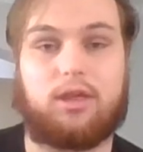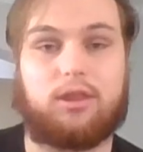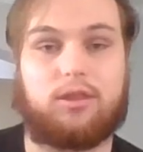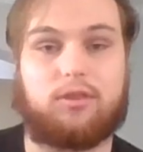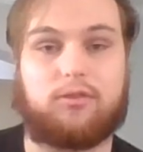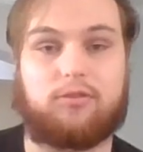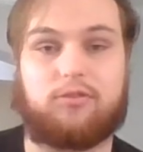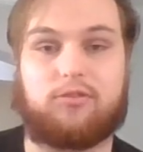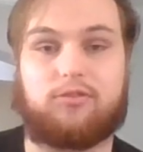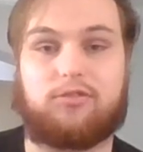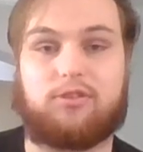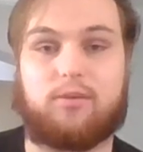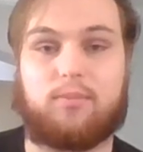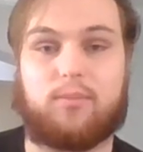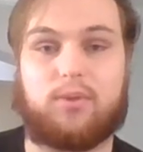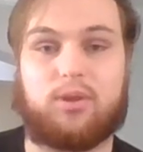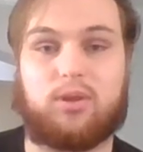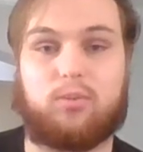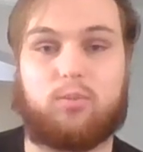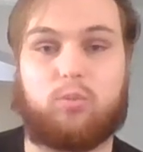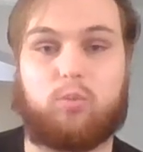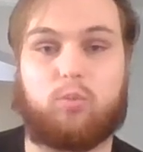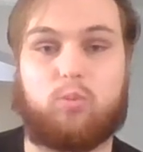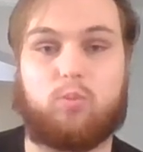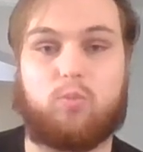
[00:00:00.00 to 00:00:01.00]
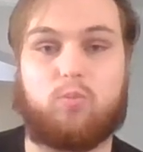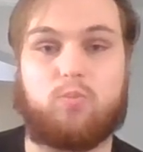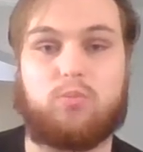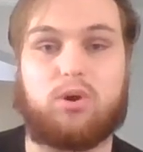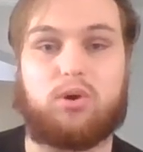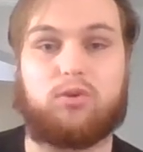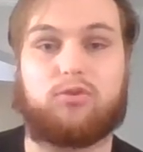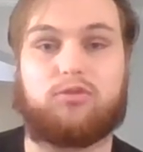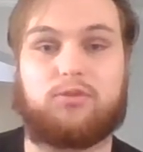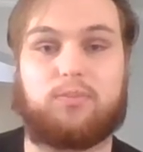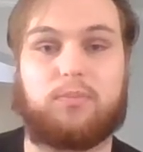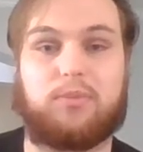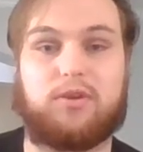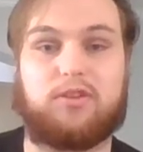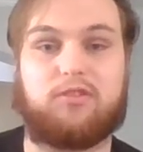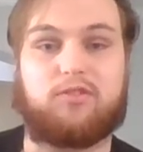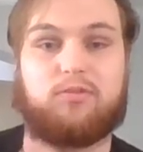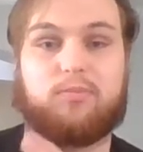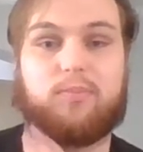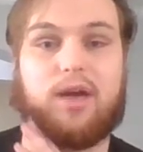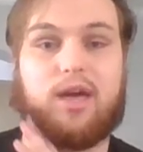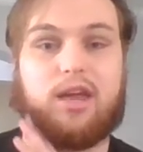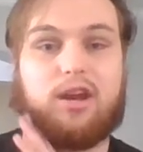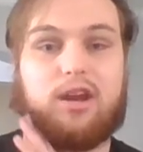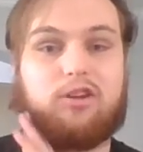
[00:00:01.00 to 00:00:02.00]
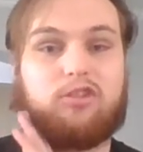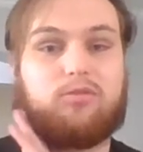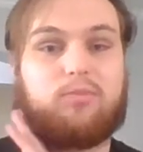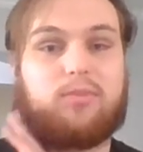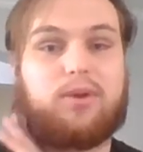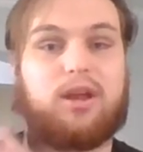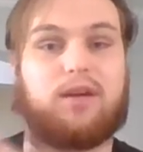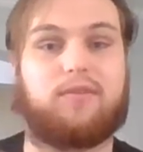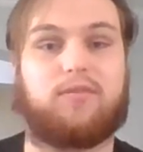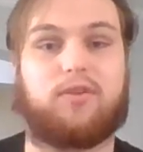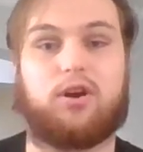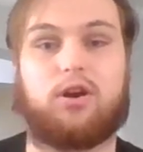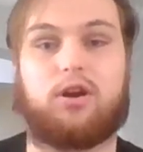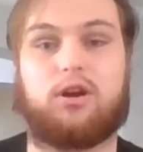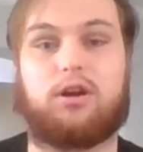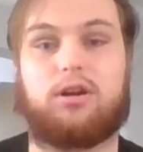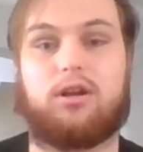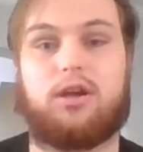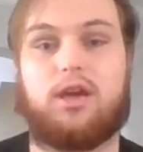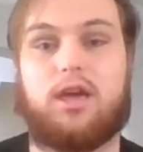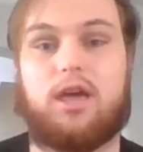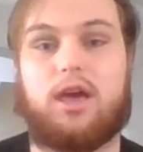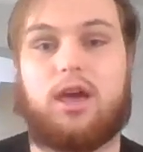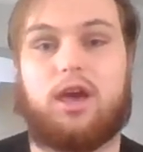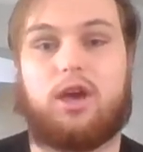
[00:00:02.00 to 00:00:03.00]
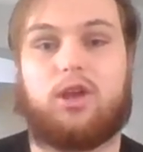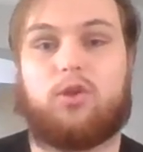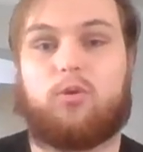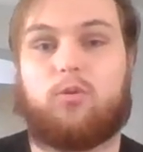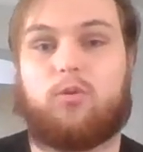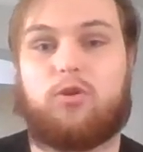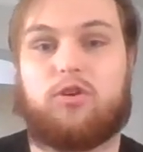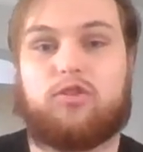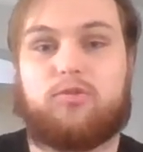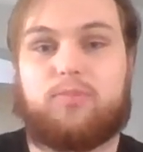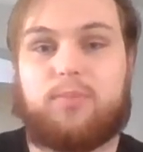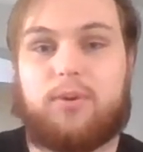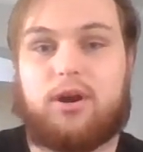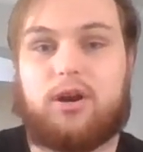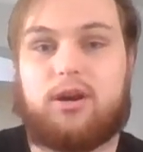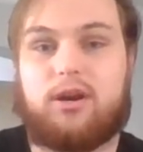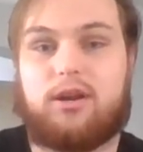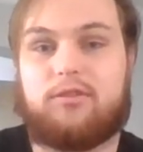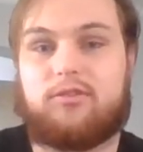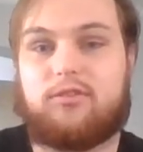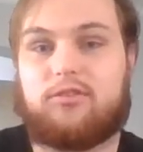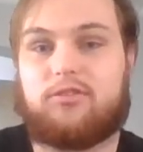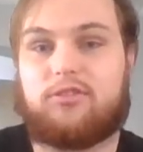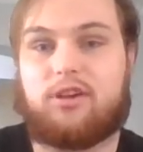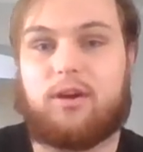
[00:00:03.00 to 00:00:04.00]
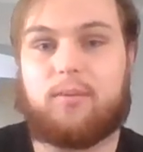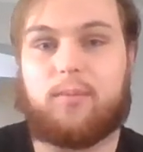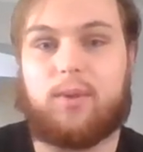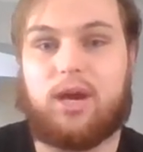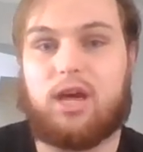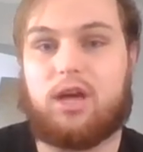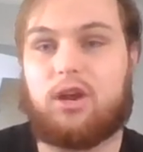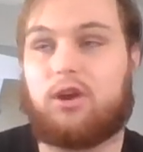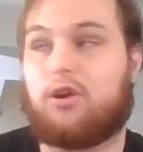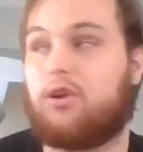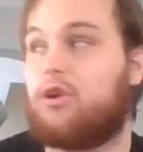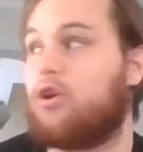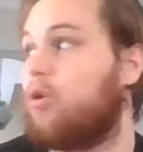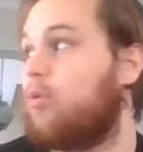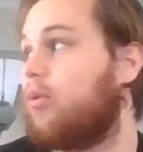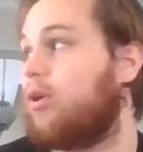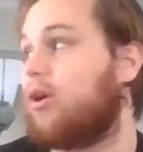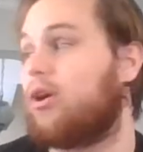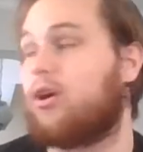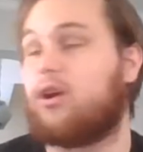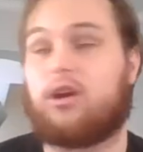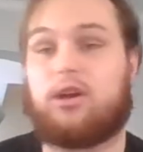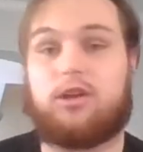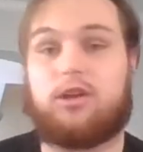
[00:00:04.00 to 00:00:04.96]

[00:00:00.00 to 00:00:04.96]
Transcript: This is some of the most mismanagement I've heard, and the worst part is it's coming out of nowhere.